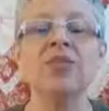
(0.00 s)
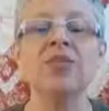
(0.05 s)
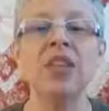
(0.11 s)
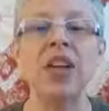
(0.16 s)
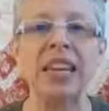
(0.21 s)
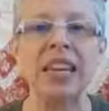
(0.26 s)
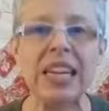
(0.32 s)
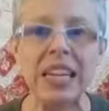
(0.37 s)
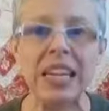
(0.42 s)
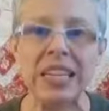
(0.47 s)

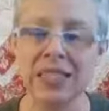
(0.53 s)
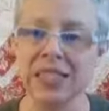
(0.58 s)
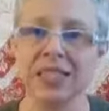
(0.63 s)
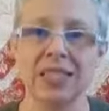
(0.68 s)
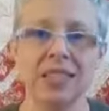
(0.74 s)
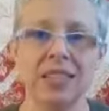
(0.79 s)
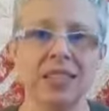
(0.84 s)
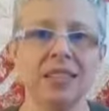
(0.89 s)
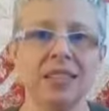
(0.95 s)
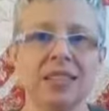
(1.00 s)
that
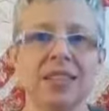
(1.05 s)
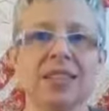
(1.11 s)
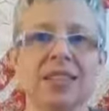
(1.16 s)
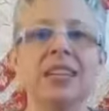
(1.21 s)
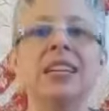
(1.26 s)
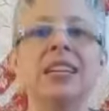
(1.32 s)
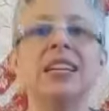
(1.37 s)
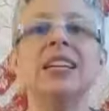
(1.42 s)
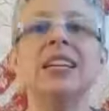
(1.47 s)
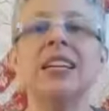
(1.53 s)
isn't
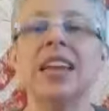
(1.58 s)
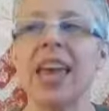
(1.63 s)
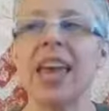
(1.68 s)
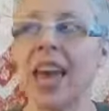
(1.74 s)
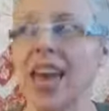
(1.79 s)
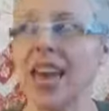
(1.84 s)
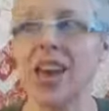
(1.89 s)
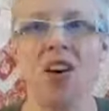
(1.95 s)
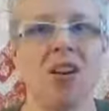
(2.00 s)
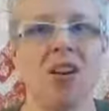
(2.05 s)

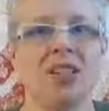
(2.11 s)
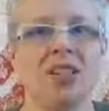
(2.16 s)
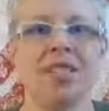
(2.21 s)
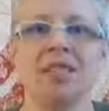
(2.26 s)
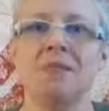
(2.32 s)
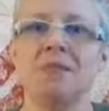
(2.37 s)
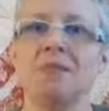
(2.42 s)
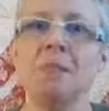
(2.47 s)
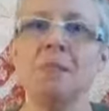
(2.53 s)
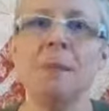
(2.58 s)

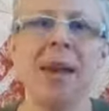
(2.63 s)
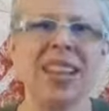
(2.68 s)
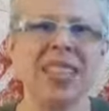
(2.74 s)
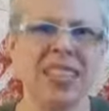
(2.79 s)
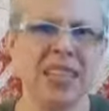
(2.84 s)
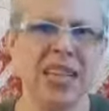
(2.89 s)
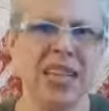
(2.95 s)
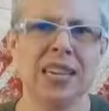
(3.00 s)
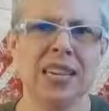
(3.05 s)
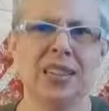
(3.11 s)
chaos,
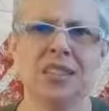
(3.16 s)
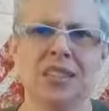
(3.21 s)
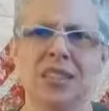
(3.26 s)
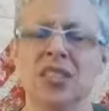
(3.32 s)
messy,